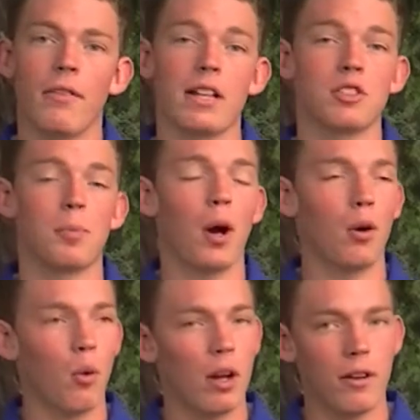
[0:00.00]
that's
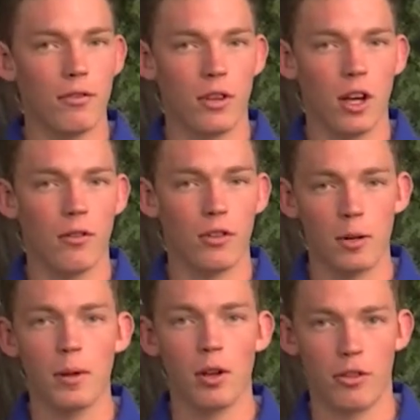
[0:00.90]
part one of
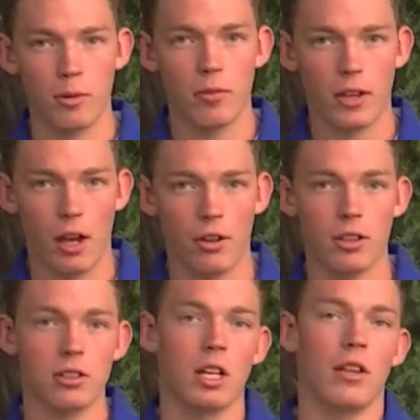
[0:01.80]
fundamental theorem of
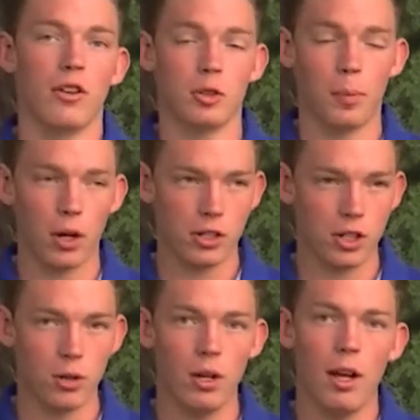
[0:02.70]
calculus. There's a part
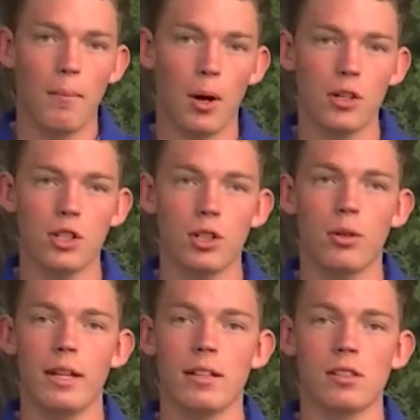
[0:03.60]
two. Part
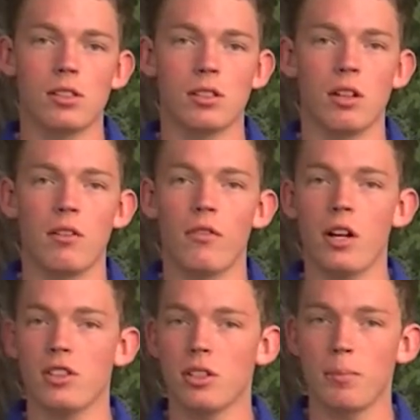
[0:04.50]
two is
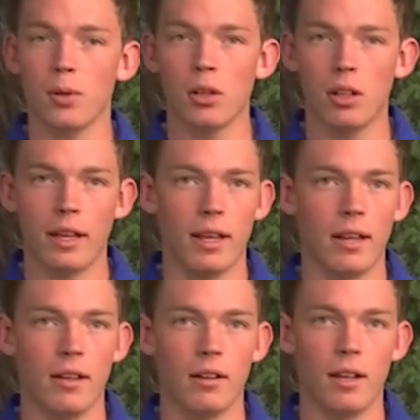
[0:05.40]
very simple,
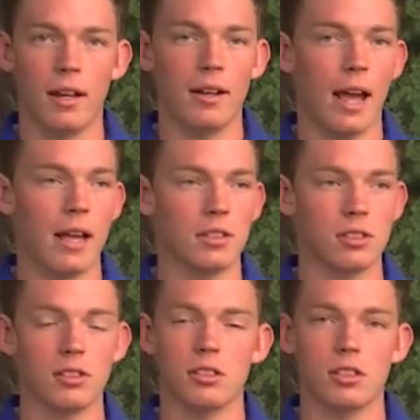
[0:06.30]
and it
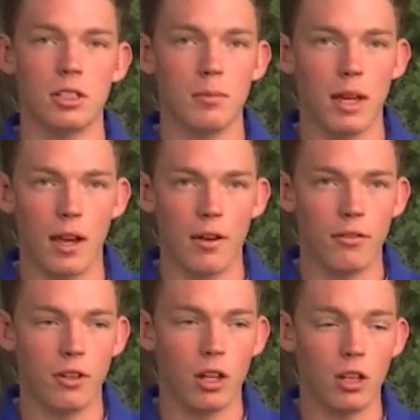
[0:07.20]
hasn't seemed to have
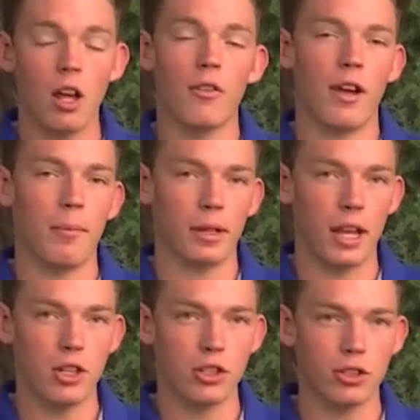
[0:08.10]
a lot of
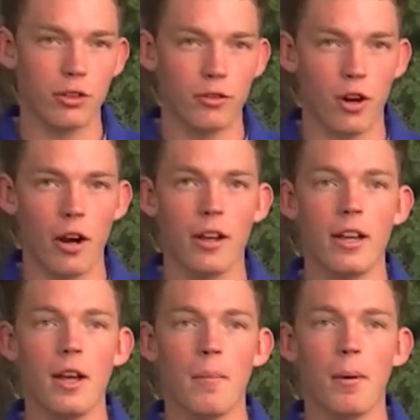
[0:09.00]
applications so far.
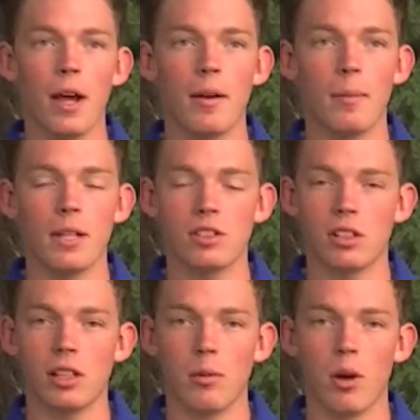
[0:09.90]
But
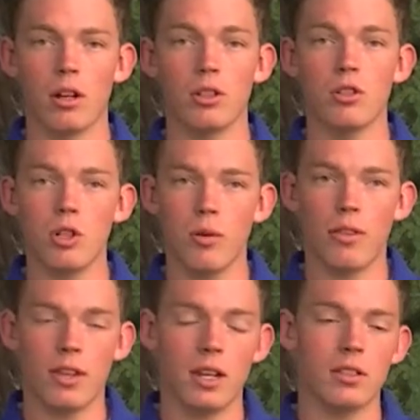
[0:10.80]
basically, what you do
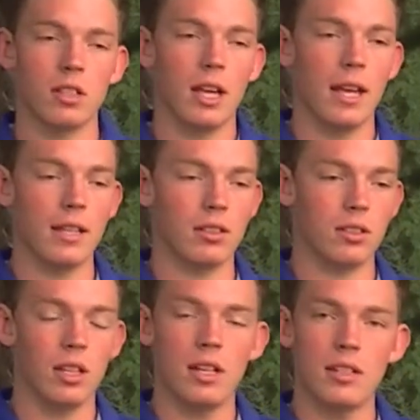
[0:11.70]
with it is,
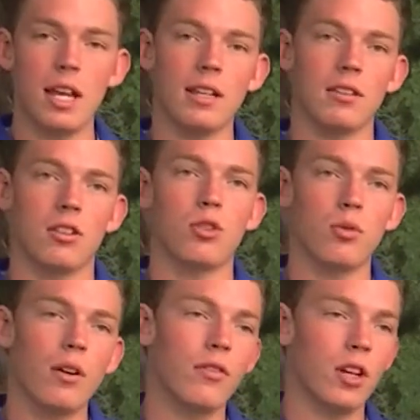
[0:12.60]
it's taking the
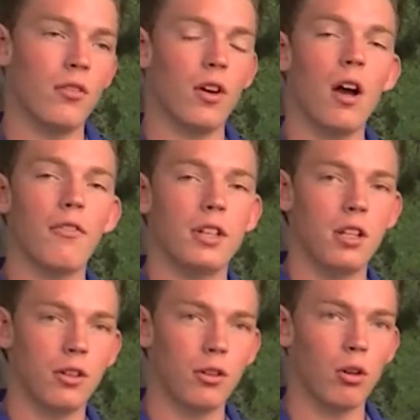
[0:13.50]
derivative of an
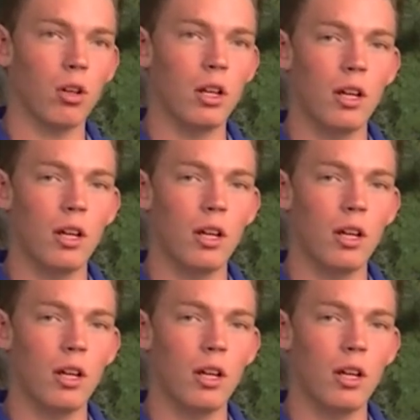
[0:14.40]
integral.